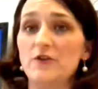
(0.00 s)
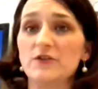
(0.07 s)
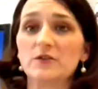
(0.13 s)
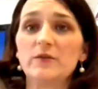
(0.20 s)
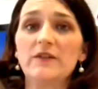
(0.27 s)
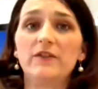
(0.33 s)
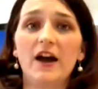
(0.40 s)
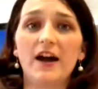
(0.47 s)
So
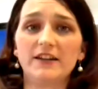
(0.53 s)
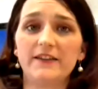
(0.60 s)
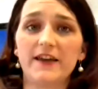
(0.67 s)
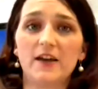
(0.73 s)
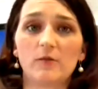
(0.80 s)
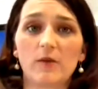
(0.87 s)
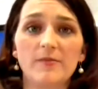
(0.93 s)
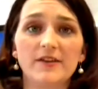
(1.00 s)
we've got that on
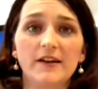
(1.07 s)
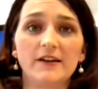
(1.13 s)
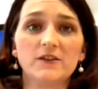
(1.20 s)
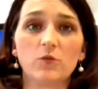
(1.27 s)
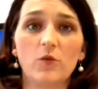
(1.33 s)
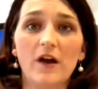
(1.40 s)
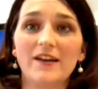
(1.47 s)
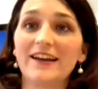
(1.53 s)
our website as
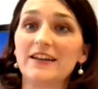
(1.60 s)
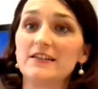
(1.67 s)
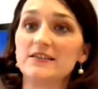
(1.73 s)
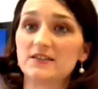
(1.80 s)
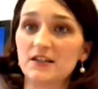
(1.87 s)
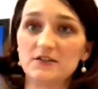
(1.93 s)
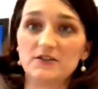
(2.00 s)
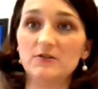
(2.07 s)
well. I can
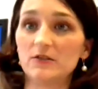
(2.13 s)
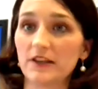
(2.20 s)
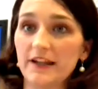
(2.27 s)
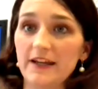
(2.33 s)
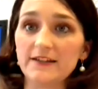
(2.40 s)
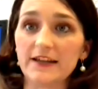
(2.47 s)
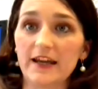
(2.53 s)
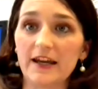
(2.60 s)
send you
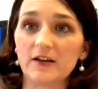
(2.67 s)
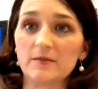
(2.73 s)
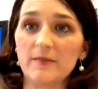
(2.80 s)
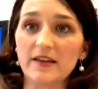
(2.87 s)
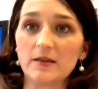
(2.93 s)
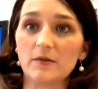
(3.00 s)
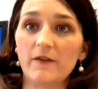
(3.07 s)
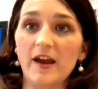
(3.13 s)
links, Aaron, to make
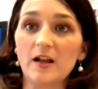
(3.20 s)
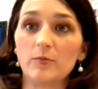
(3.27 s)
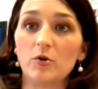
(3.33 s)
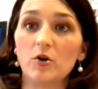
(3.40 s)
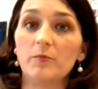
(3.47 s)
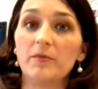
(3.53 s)
them available.